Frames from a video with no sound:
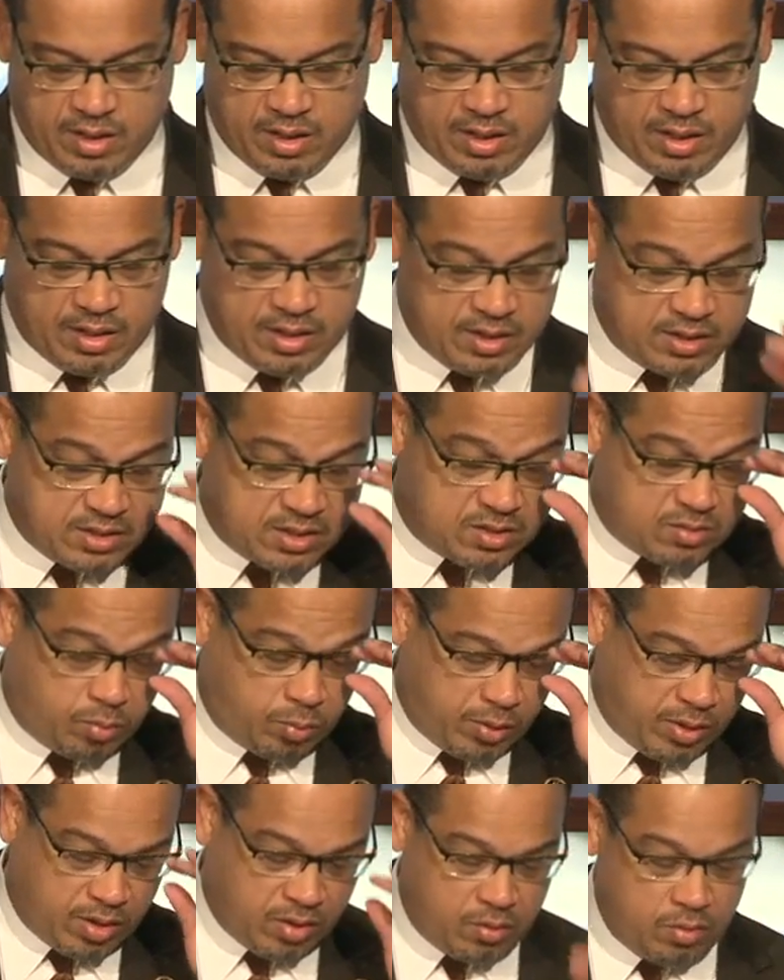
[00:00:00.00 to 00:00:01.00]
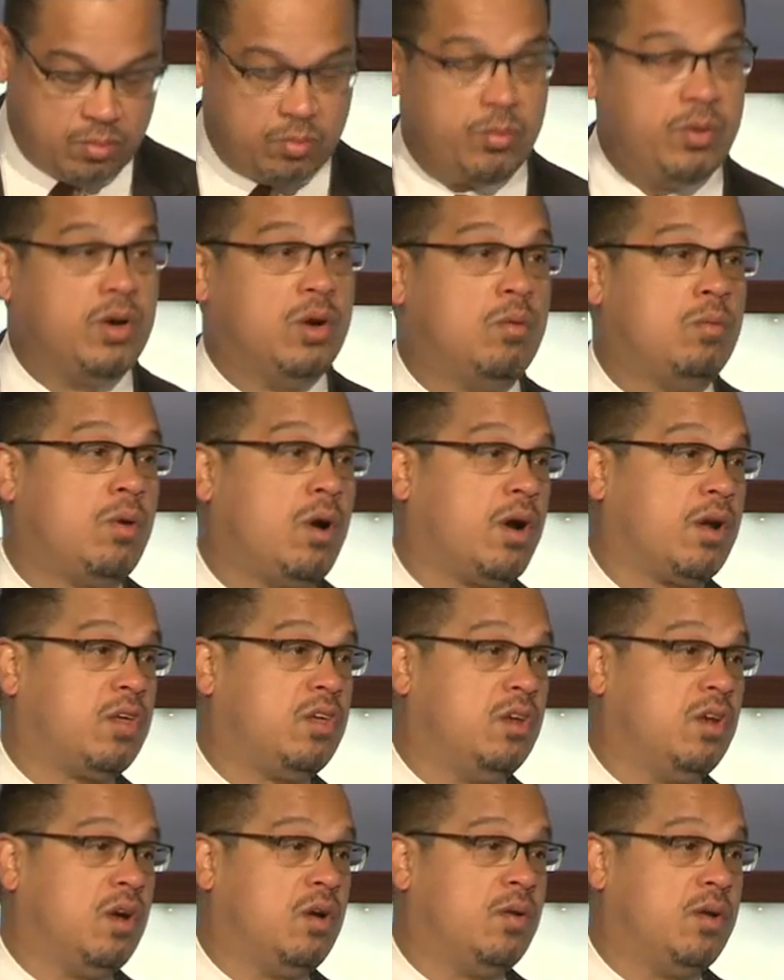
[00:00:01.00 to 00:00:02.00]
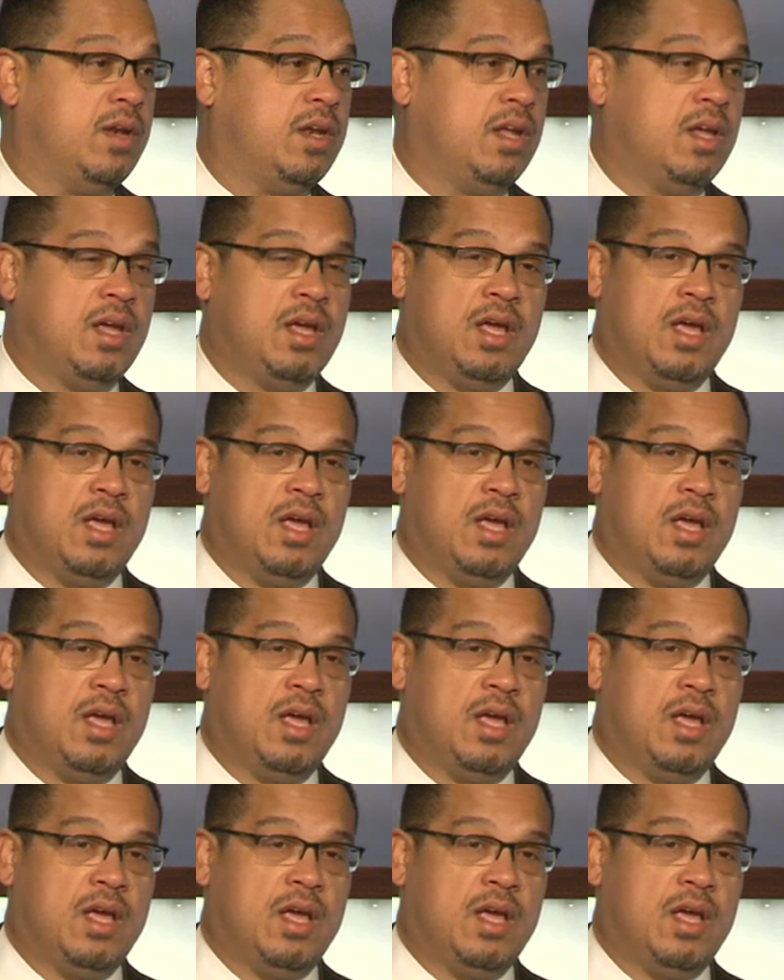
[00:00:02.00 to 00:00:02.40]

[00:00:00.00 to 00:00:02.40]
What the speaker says: And this is real work, you know, and